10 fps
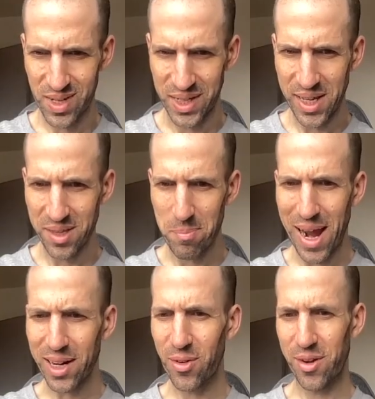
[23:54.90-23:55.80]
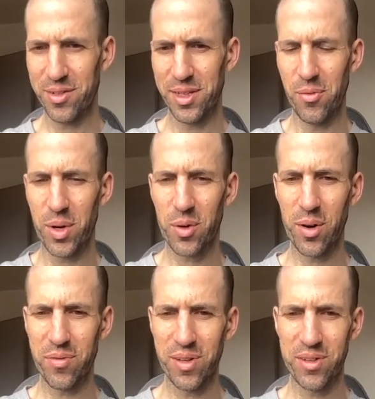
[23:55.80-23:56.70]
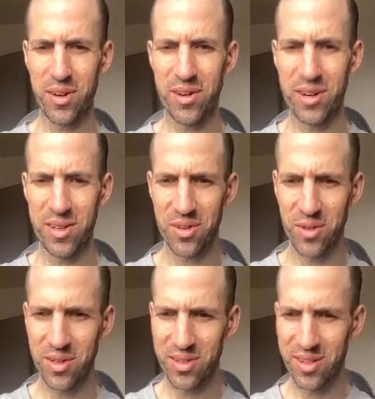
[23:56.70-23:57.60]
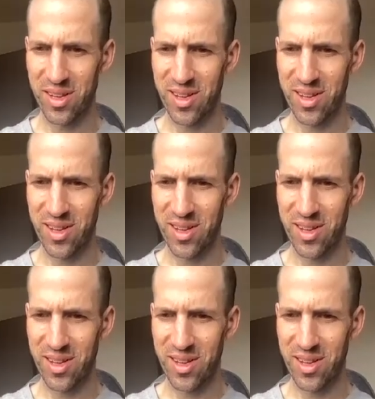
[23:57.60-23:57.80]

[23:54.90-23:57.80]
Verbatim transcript: yeah, the backgrounds in Rick Griffin's art is always.